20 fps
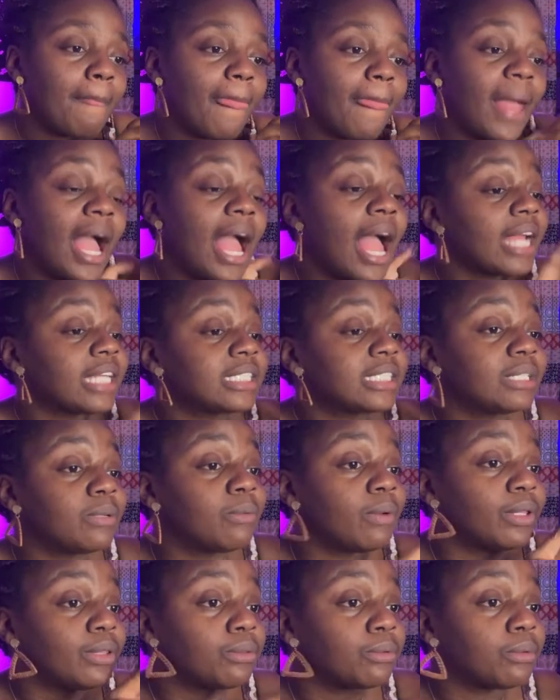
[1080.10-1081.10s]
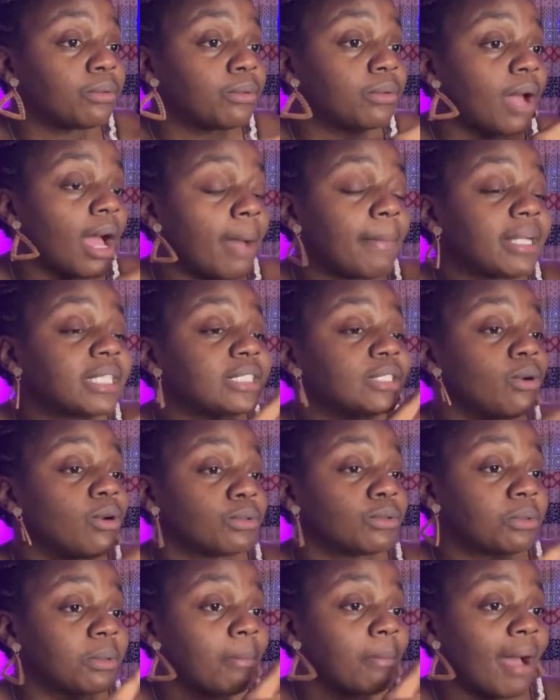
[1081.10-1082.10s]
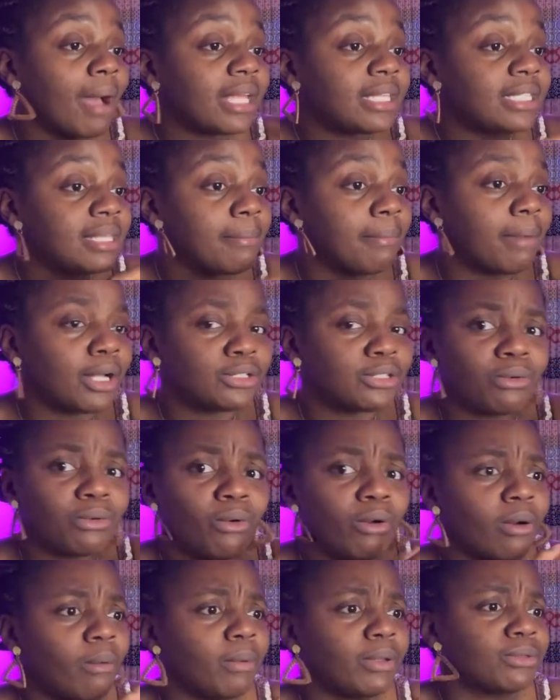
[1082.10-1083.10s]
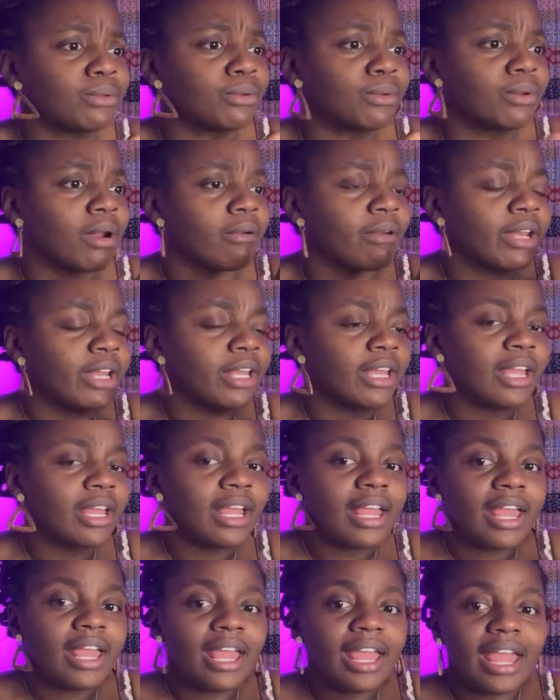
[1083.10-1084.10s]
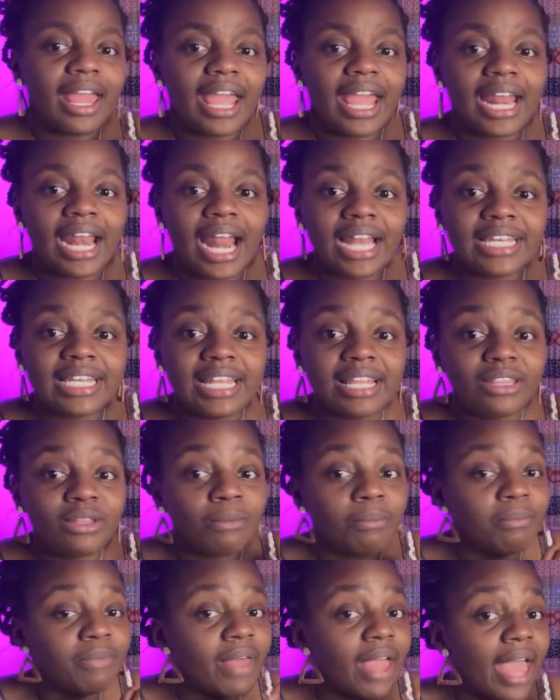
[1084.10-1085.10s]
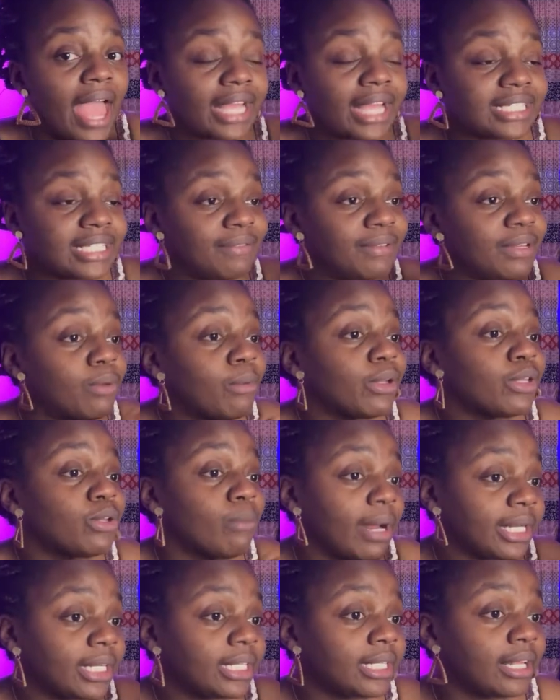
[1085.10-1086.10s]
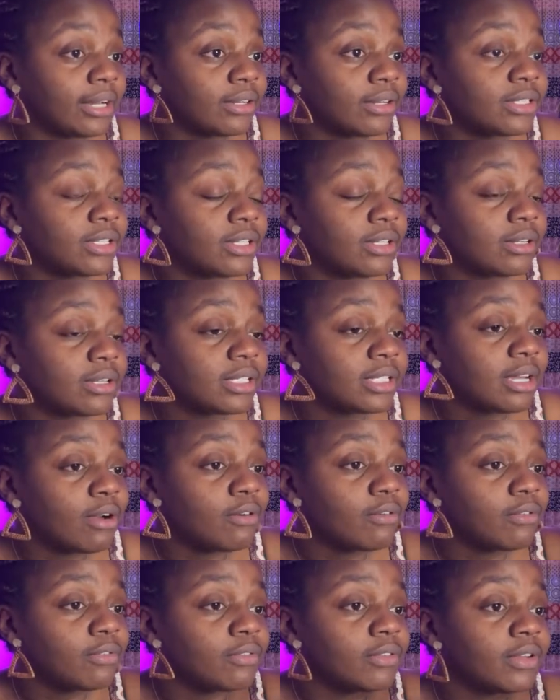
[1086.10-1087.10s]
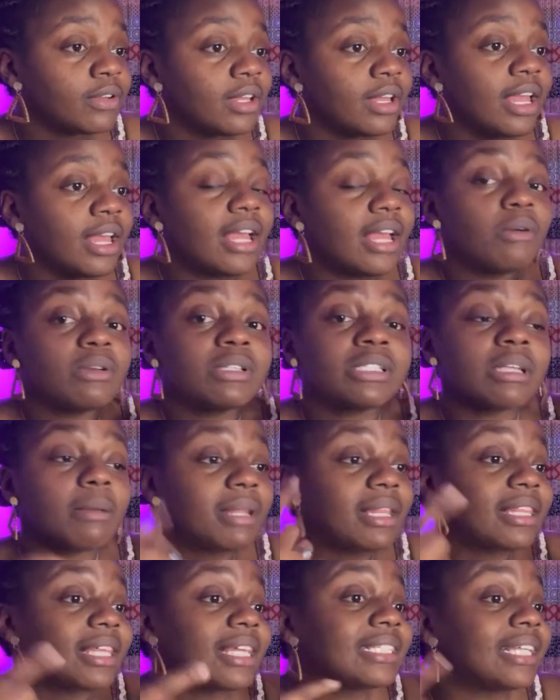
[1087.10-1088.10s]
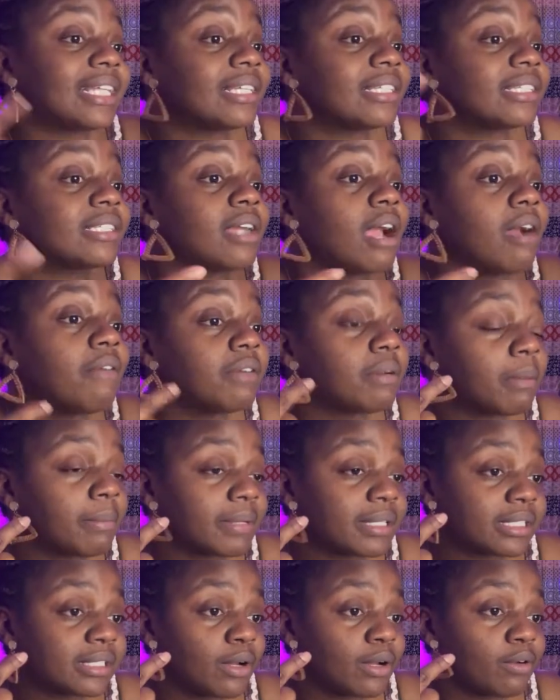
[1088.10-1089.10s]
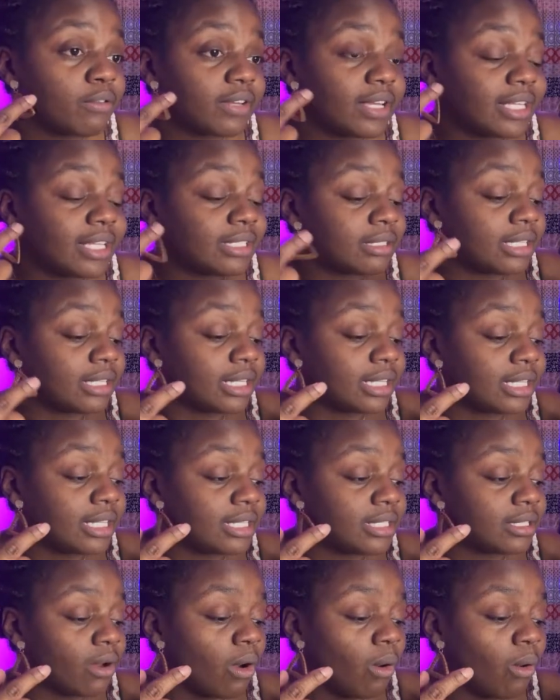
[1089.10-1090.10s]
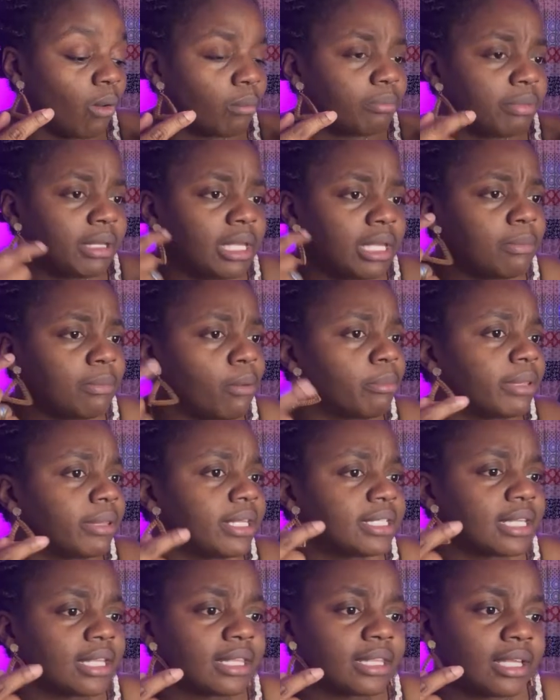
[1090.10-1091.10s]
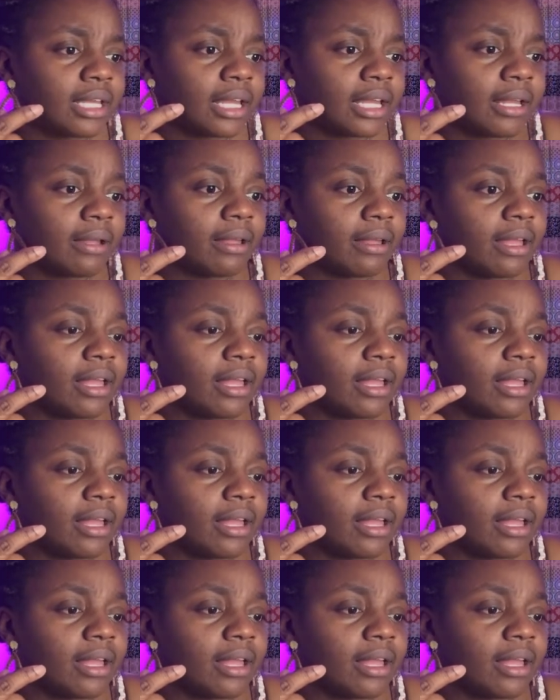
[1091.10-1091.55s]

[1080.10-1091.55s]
I'm actually going through the mindset module, or I went through it already. And I did the activity where you write a letter to yourself. Some of the things I discovered about myself is this whole people pleasing thing.